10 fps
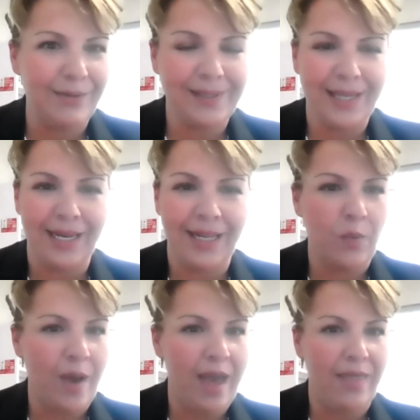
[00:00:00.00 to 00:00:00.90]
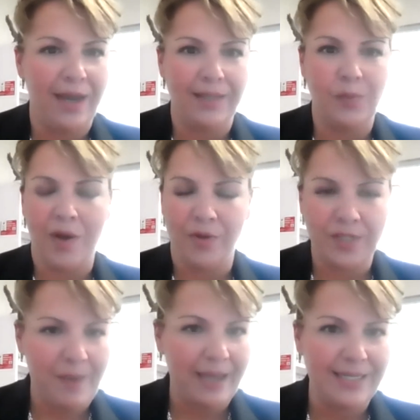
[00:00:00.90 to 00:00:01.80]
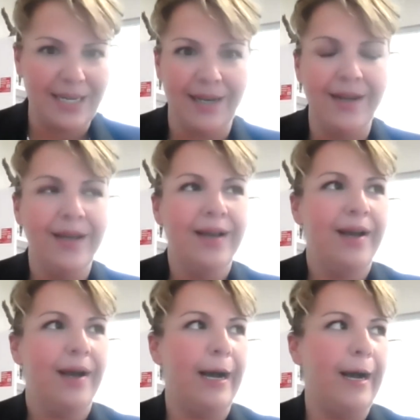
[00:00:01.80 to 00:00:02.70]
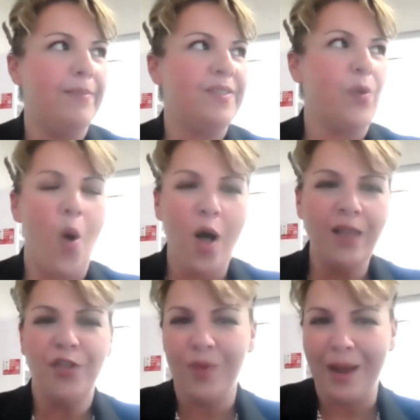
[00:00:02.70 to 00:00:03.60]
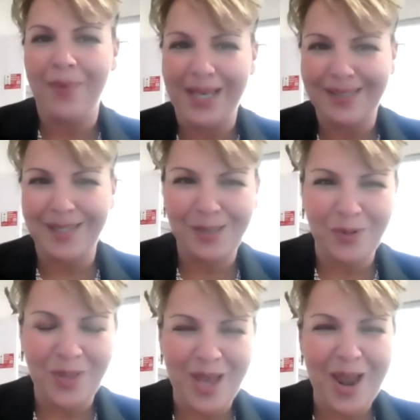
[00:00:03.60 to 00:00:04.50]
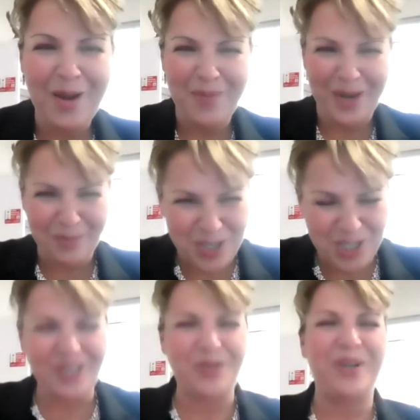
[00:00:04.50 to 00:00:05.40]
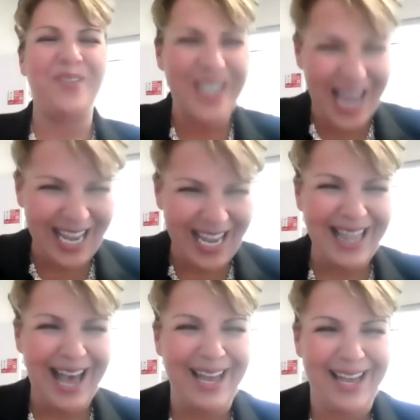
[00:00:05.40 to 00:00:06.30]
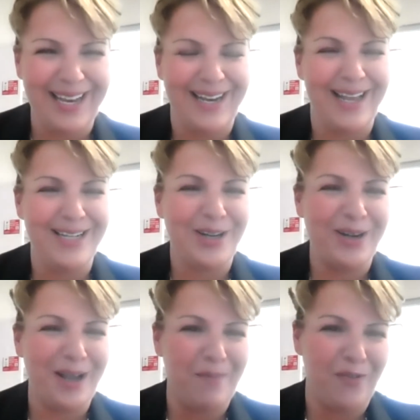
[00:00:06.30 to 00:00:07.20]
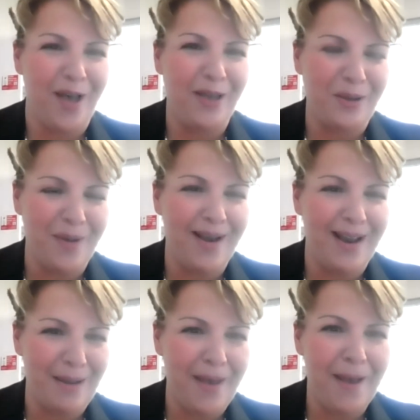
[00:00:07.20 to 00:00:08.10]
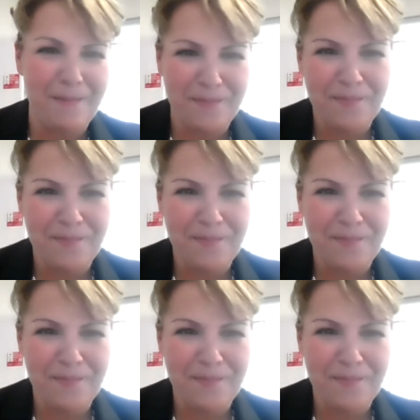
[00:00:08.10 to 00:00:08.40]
was leading the way, that is well respected. So all of the right pieces were there, but it was just sort of taking that and turning up the volume on it a bit.